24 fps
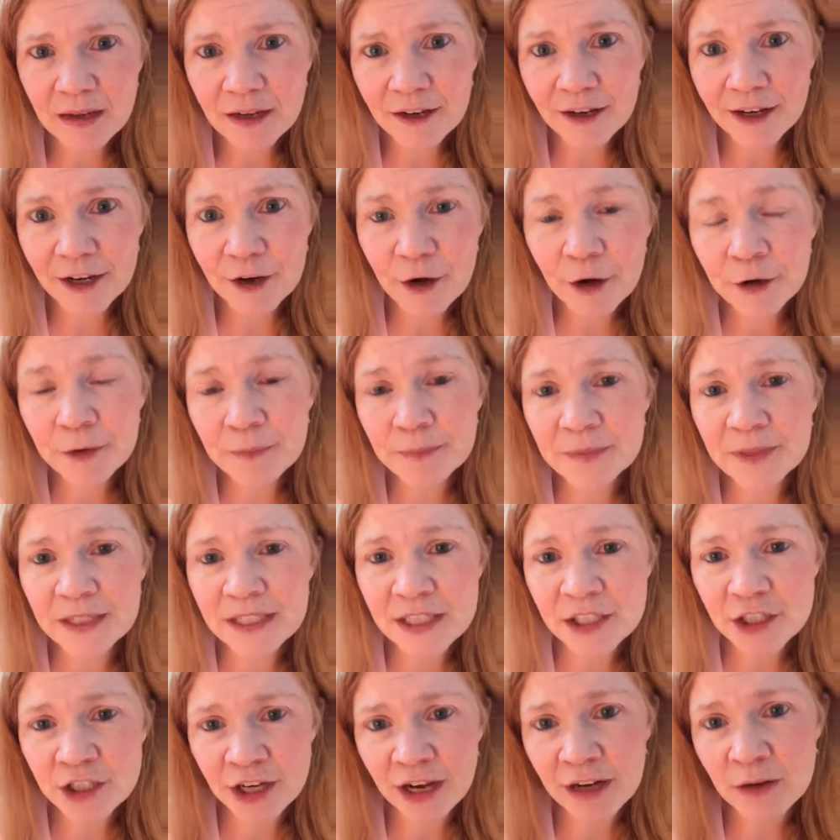I hope
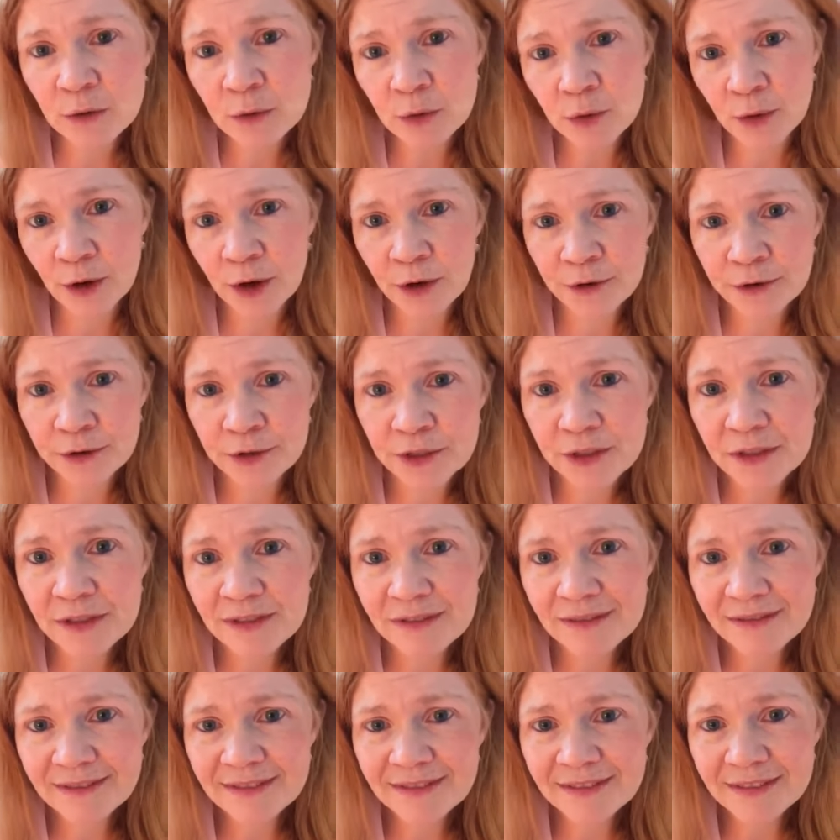this channel grows.
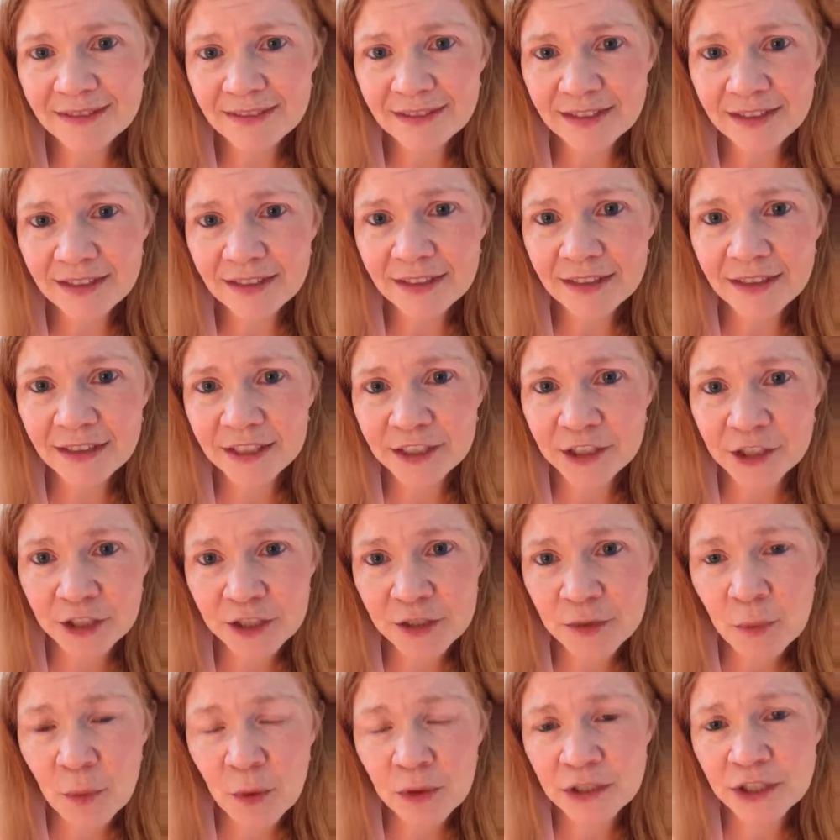I
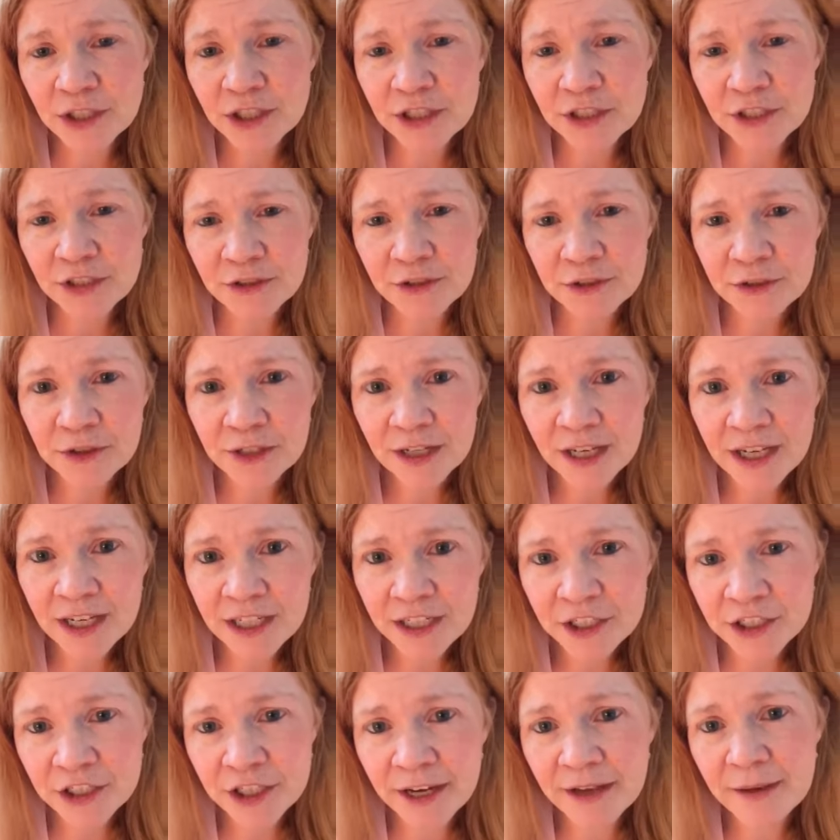just wanted to
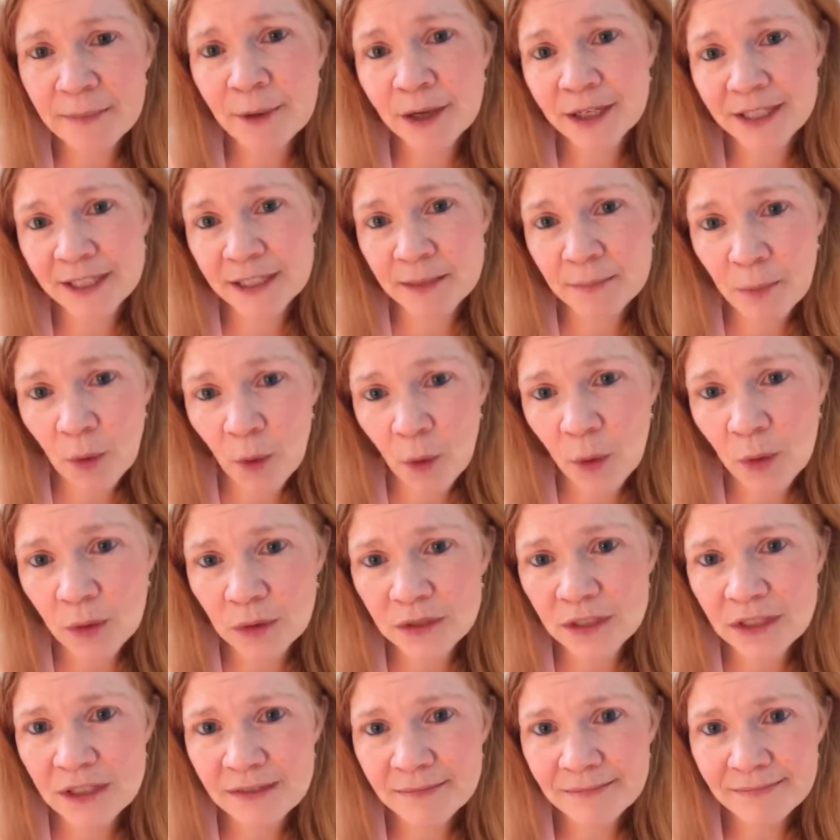share my
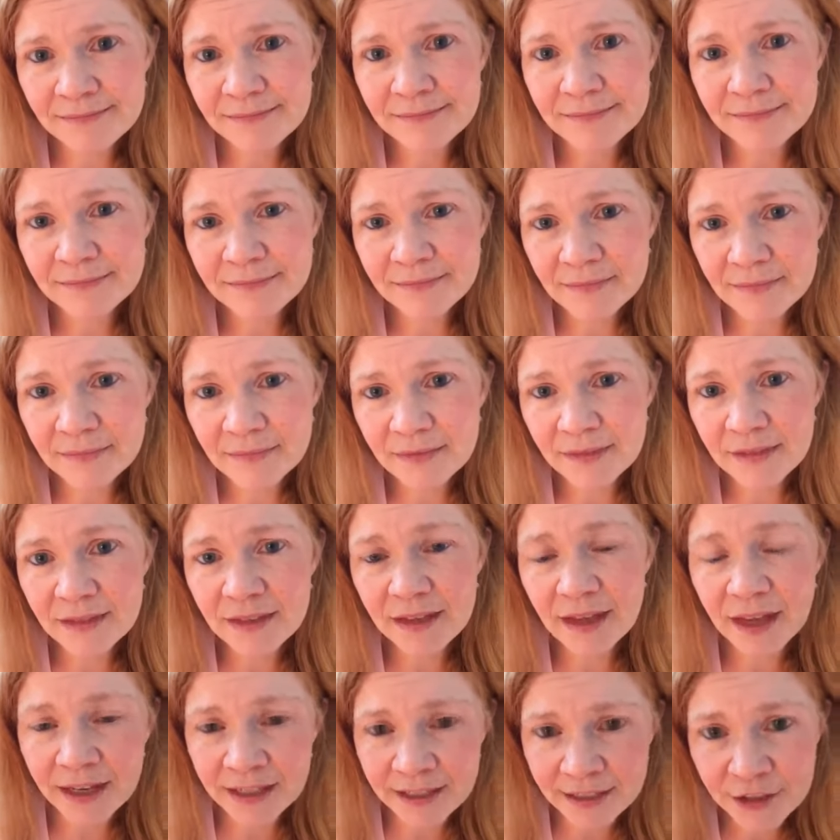support
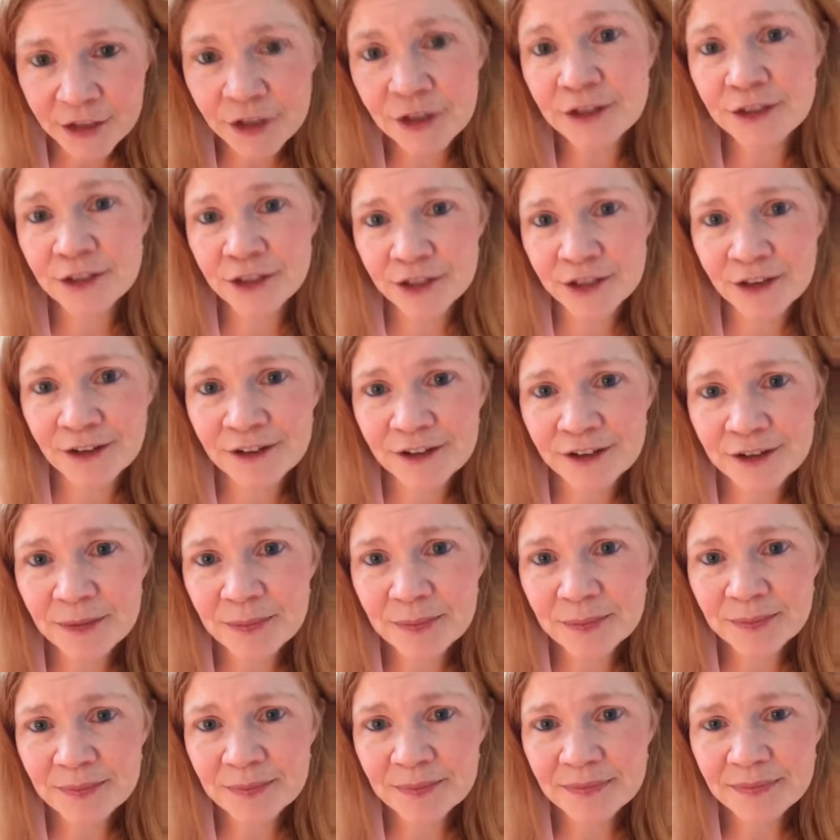and concern.
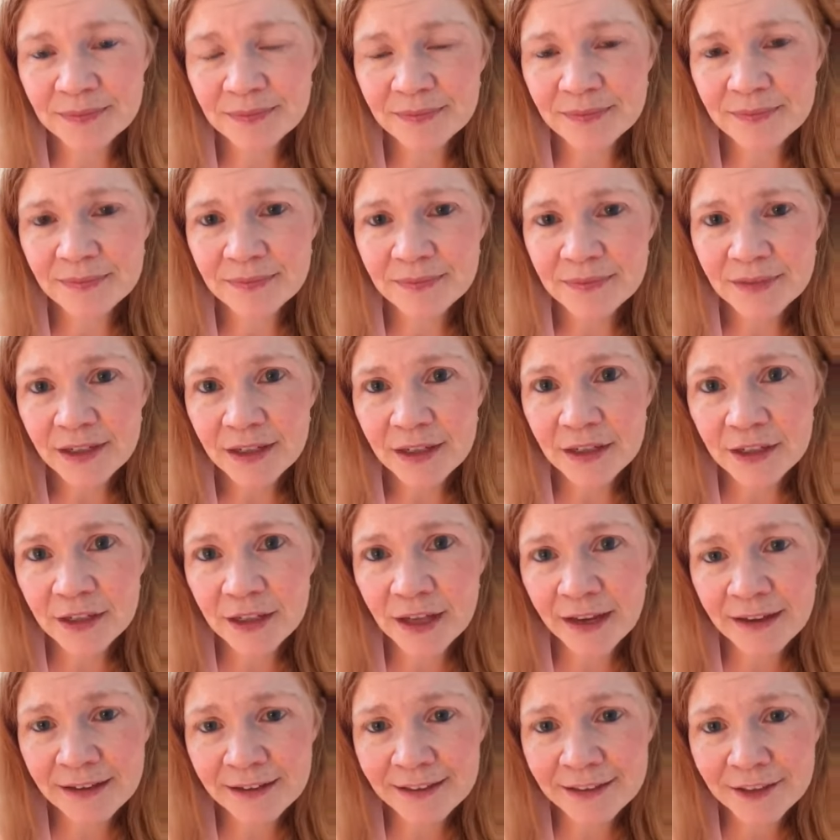
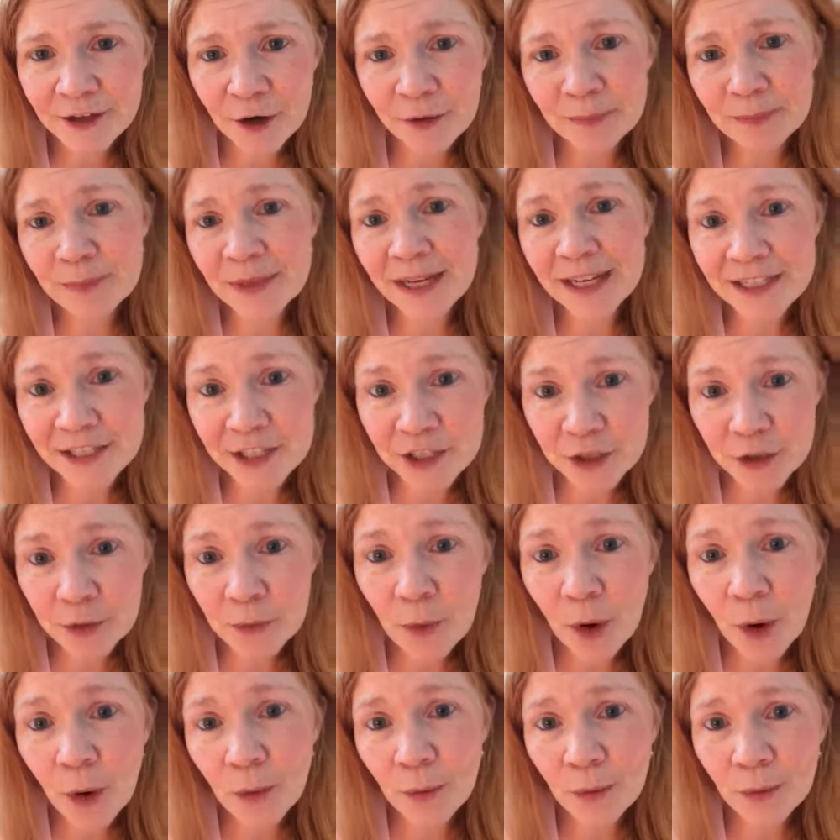And God bless
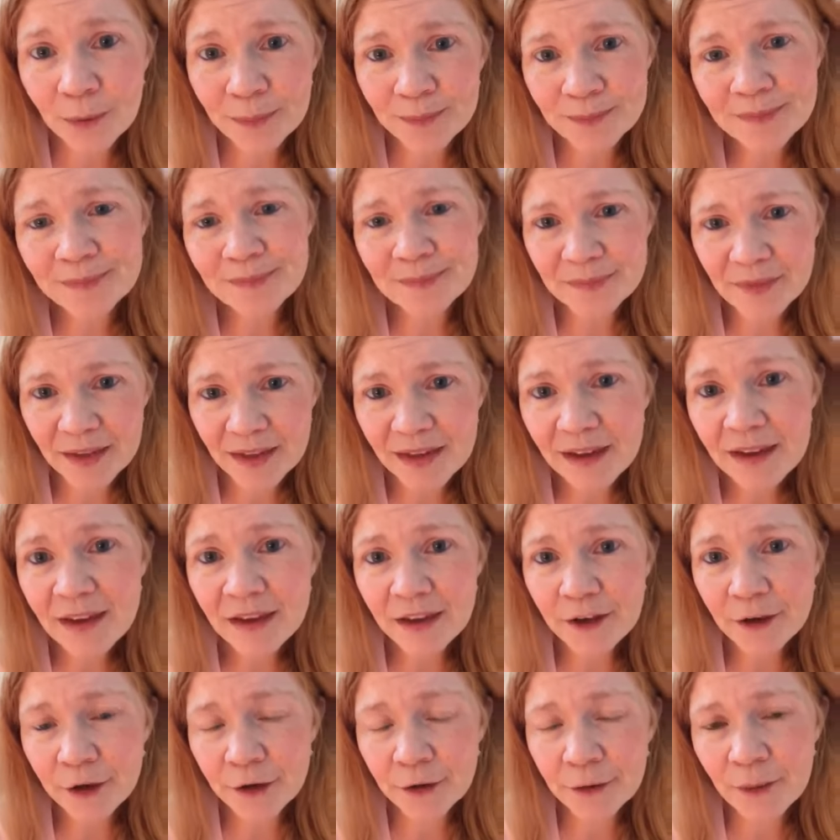you all
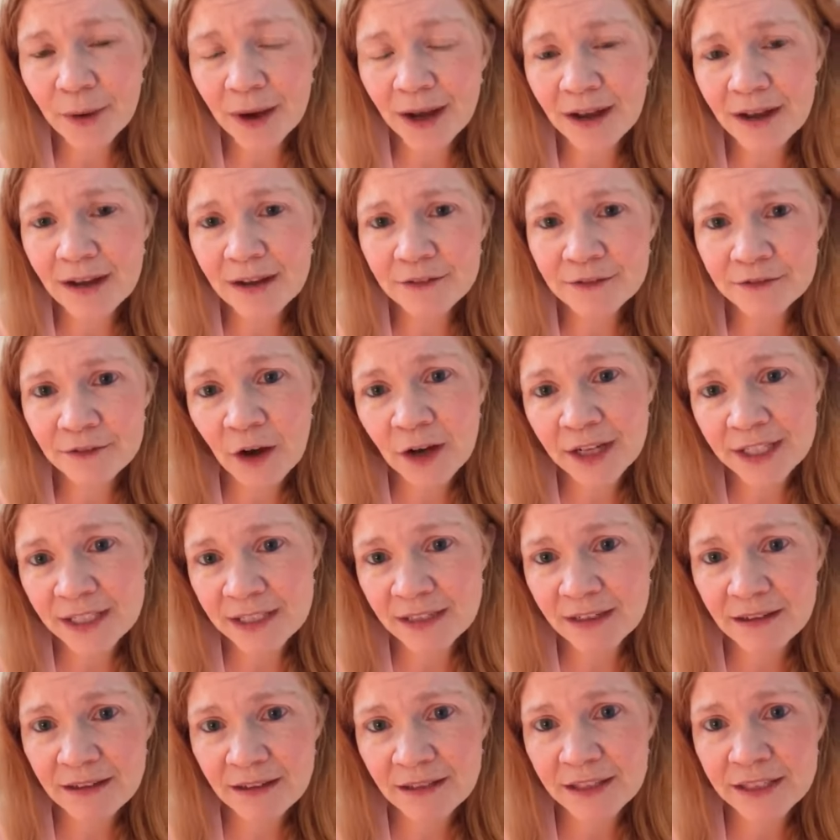who are
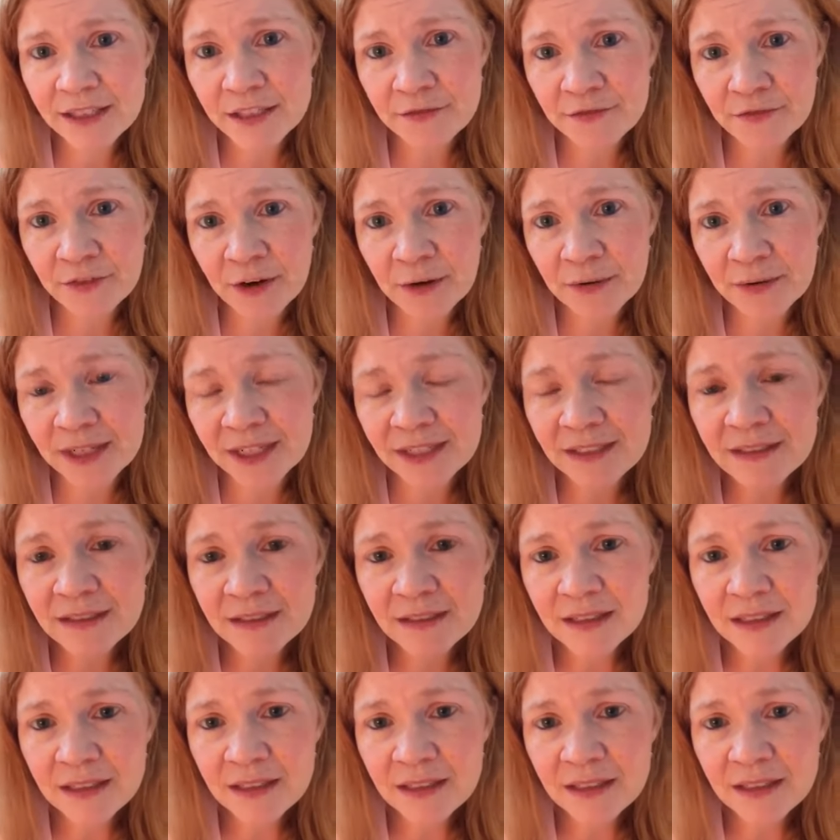fighting this very,